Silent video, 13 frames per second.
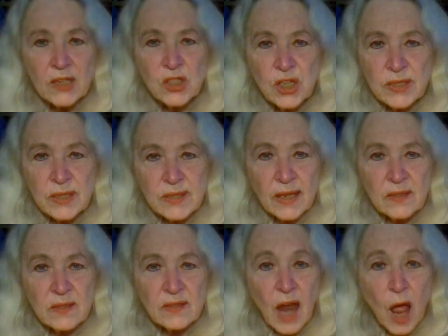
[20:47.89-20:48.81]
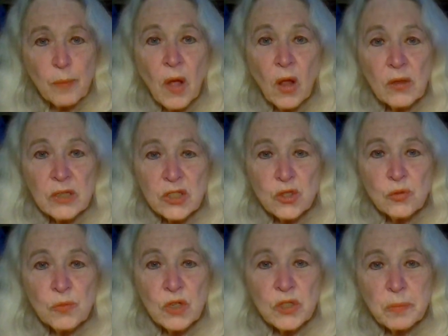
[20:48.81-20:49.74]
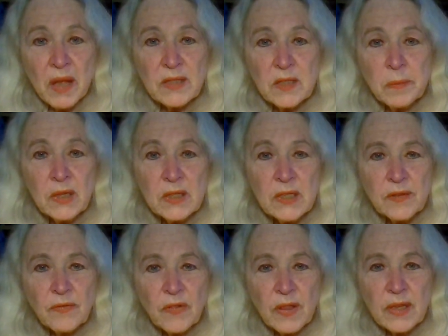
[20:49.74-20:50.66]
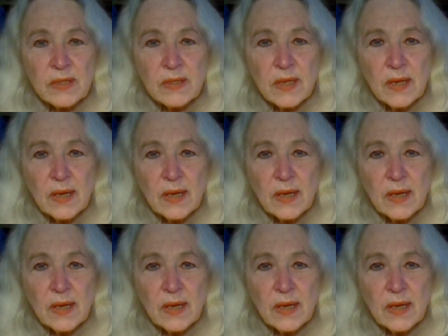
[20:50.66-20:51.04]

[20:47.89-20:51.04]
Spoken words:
Jesus said, "Stop, I'll assume responsibility for this."